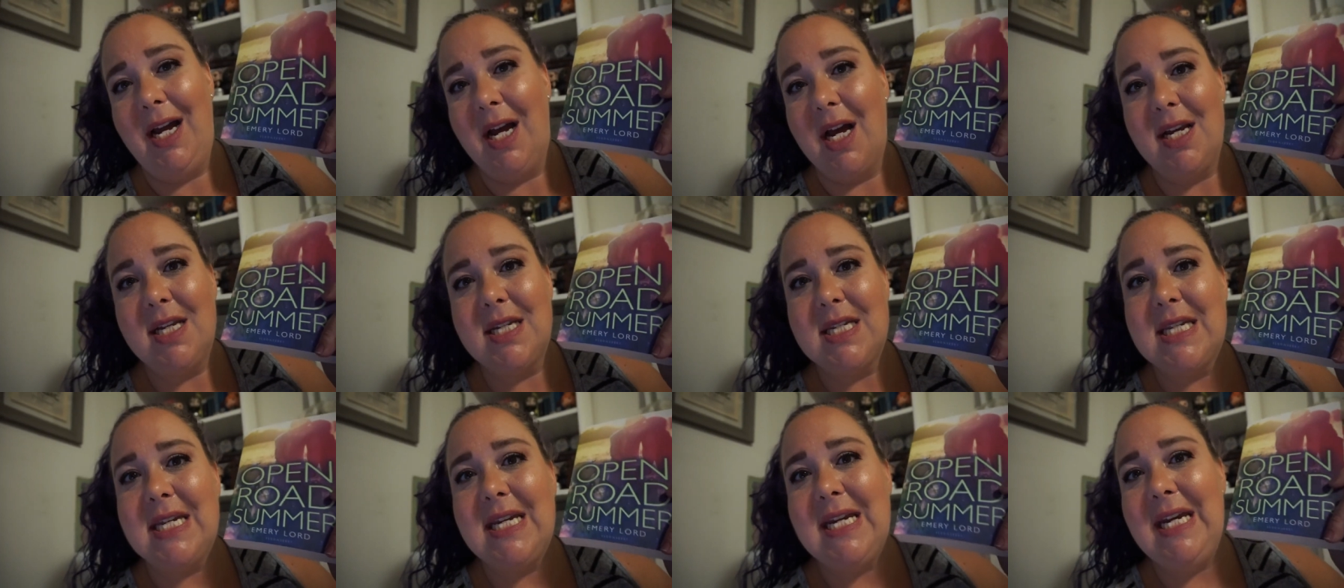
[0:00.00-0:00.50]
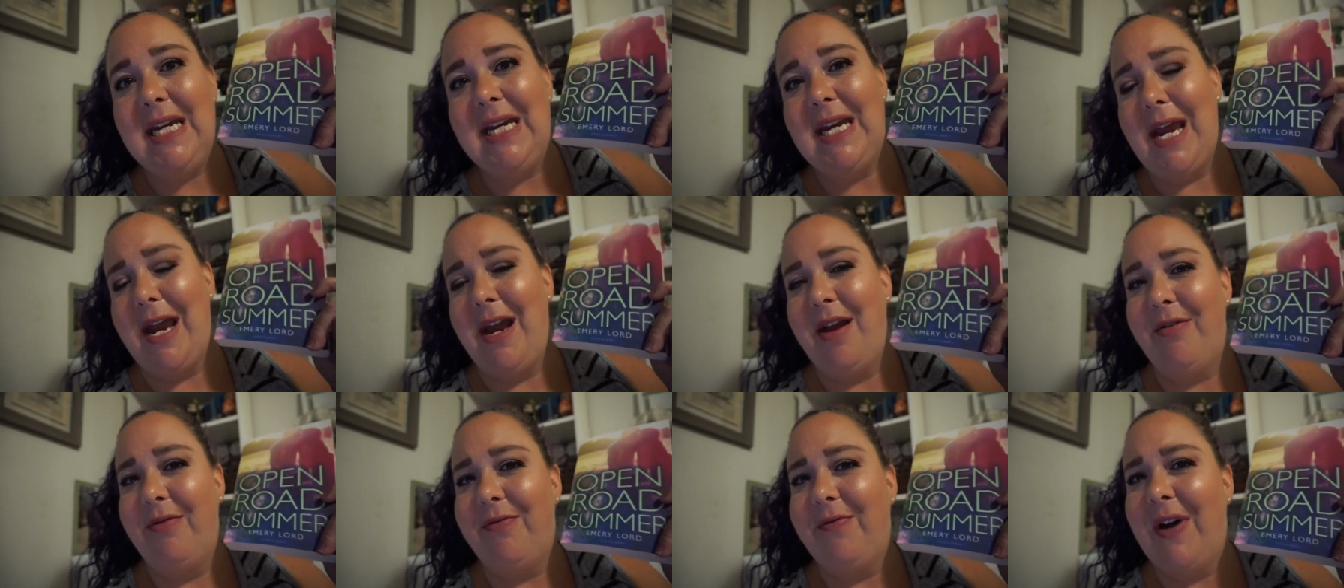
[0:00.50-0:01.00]
I honestly
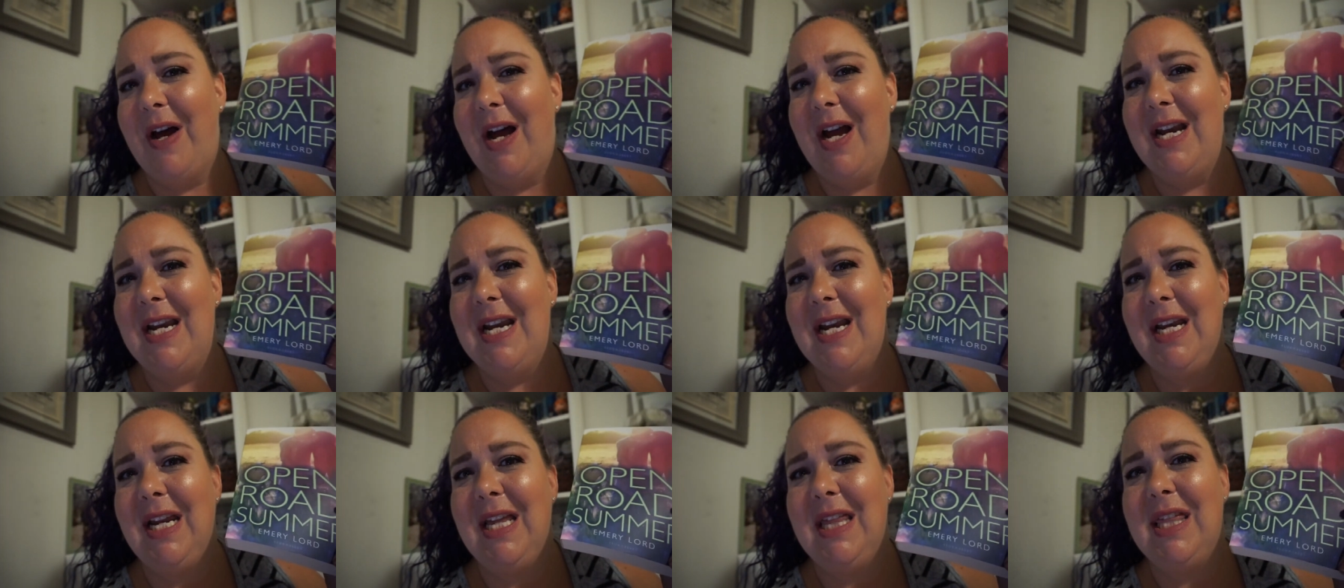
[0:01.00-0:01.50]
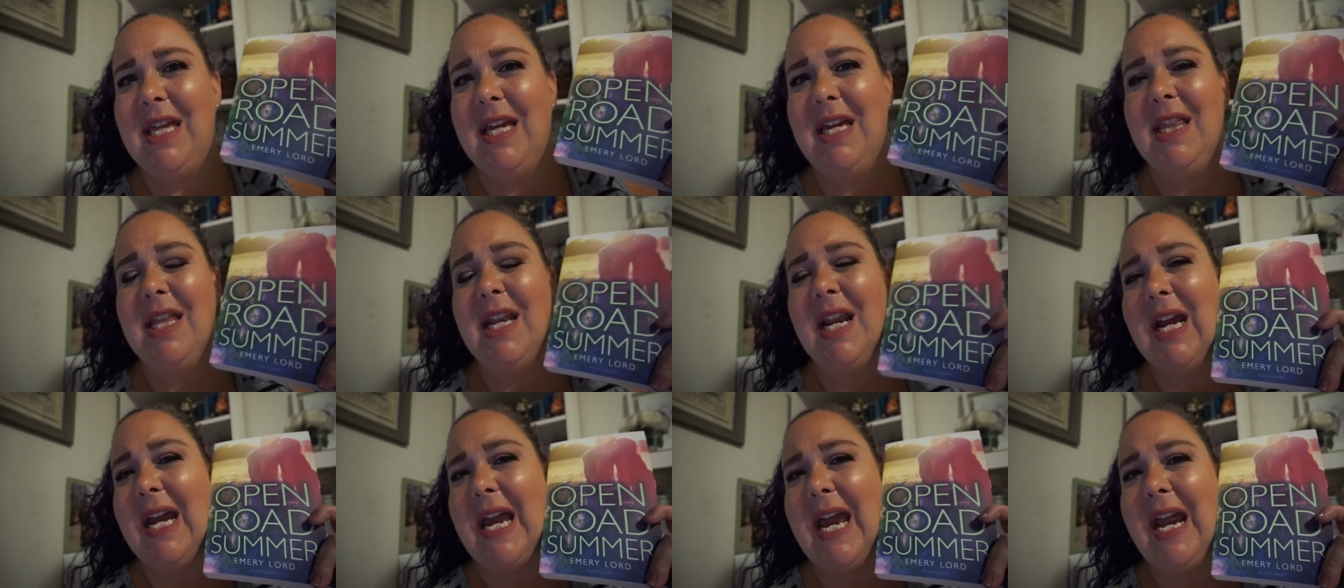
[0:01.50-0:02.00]
can't find anything
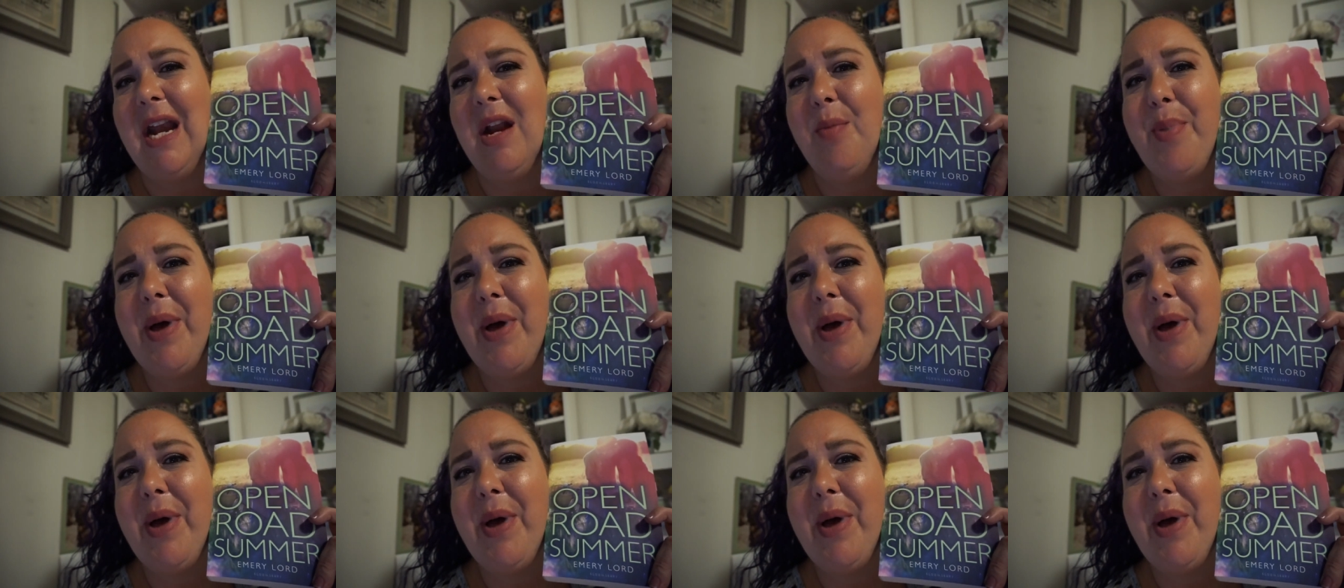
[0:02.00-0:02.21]
that I hate